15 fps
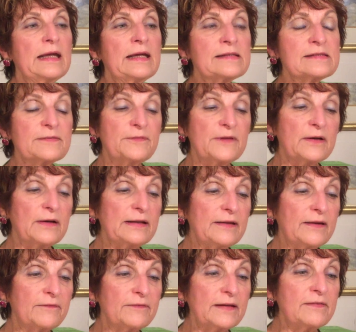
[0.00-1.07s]
It's a very
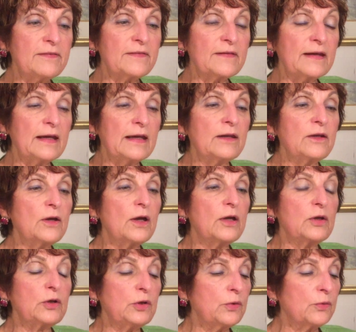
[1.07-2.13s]
lovely thing.
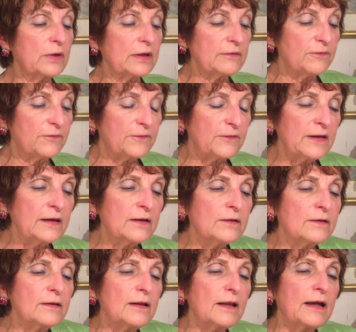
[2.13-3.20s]
You can
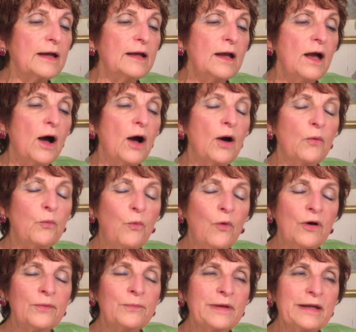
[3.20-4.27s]
feel a
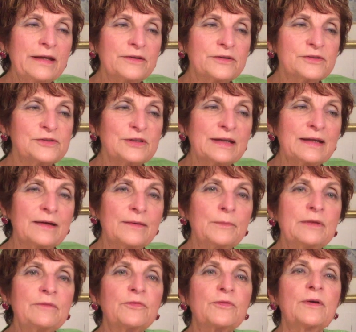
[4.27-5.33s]
warm energy
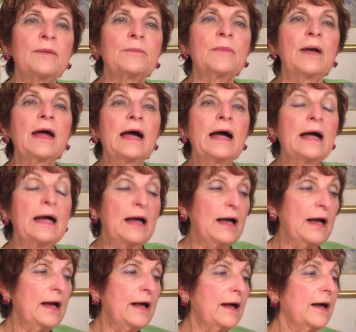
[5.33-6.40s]
coming from
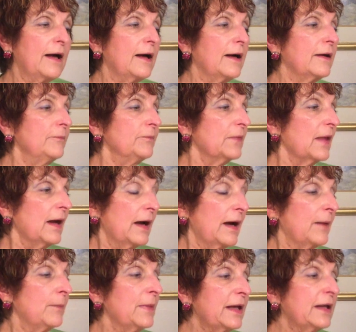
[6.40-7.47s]
a
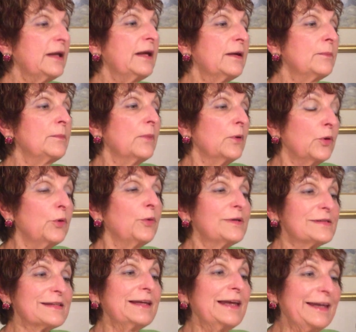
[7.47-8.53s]
medium who
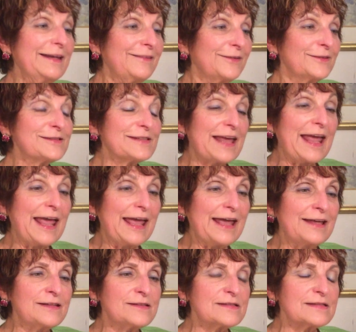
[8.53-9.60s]
is a healer's
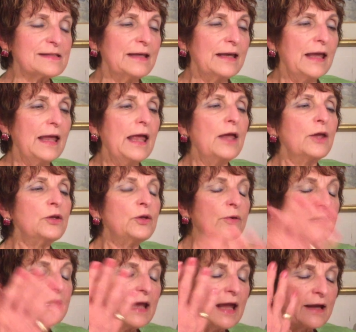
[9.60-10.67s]
hands. You
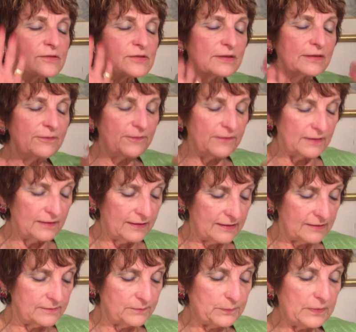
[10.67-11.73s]
can actually feel it
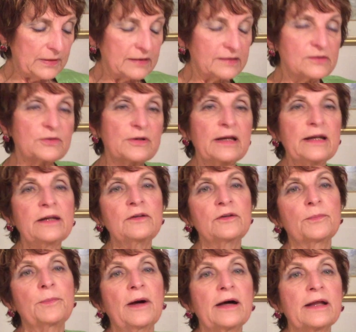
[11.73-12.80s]
penetrating
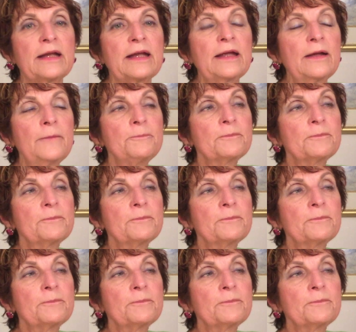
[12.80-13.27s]
your body.